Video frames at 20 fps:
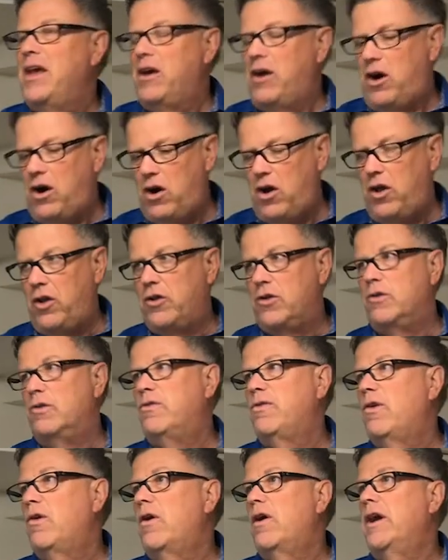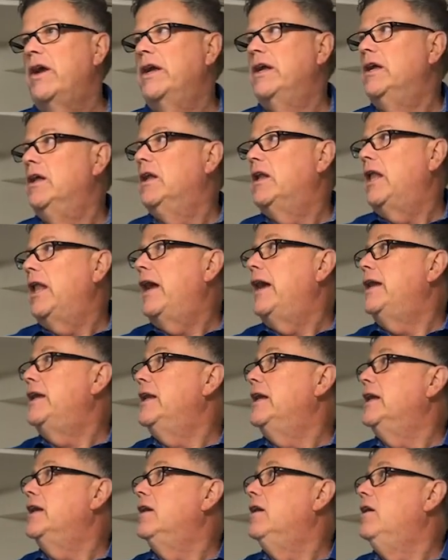all new flooring,
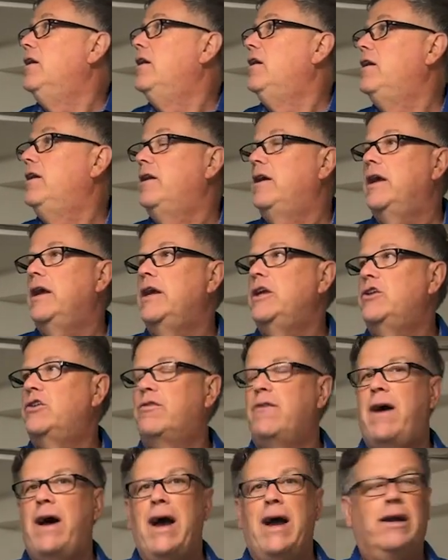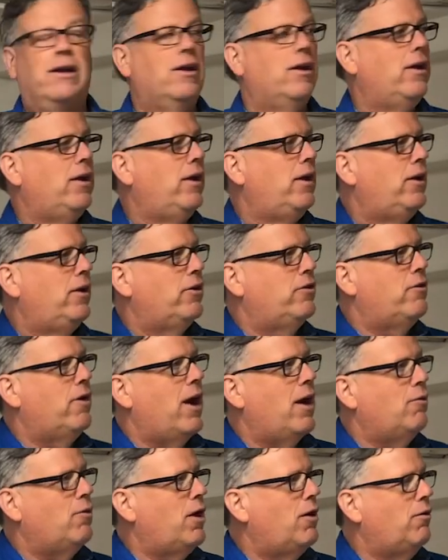lighting, HVAC,
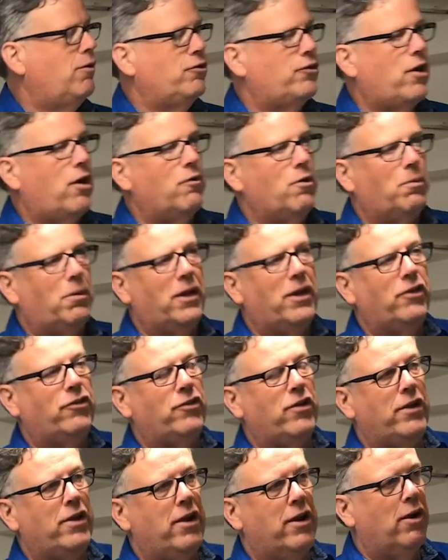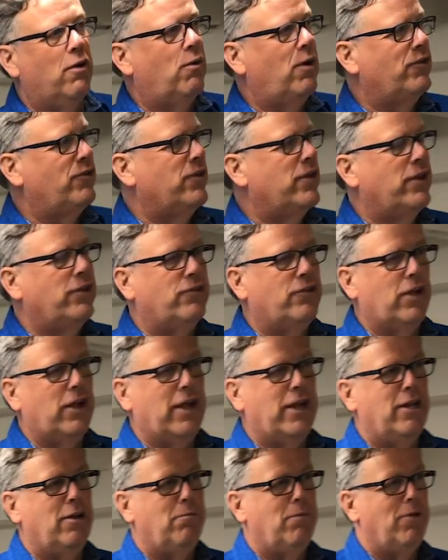drywall was all replaced in here. It wasn't
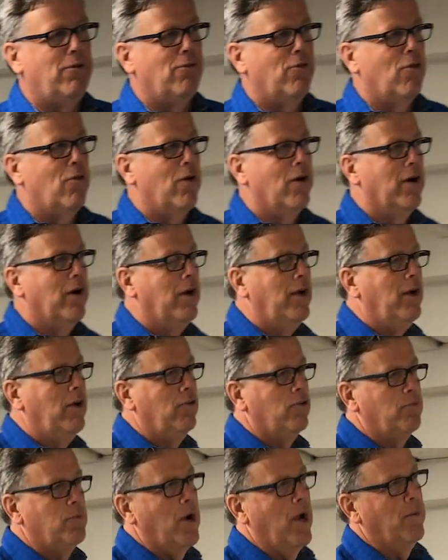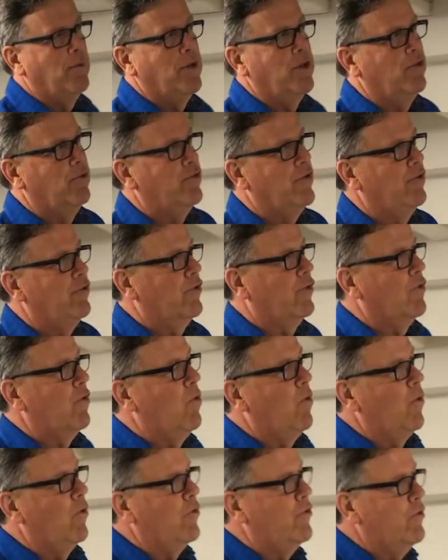insulated before. It's probably used as a
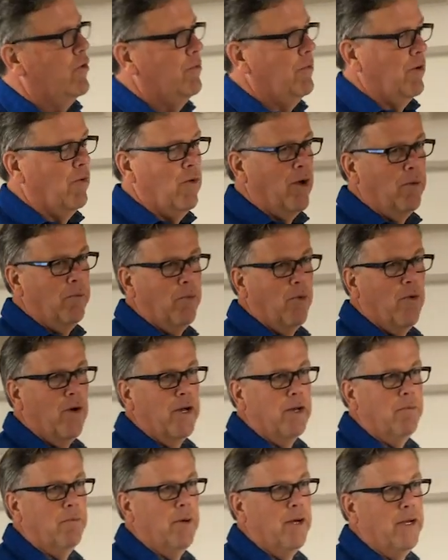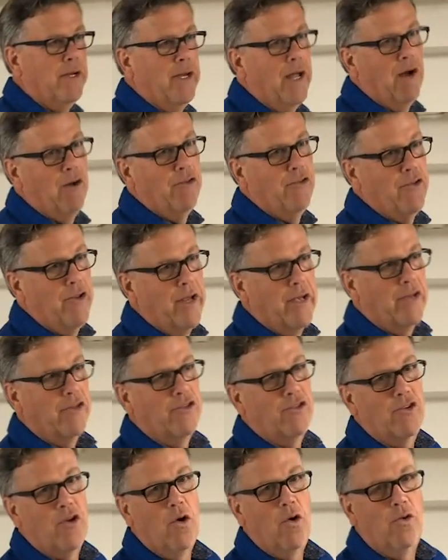cold room at one point, but now it's nice,
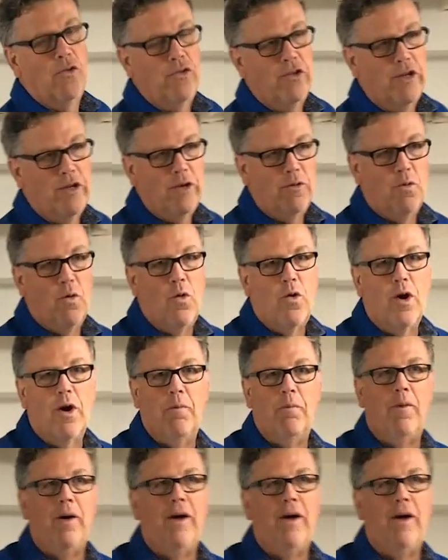cozy, warm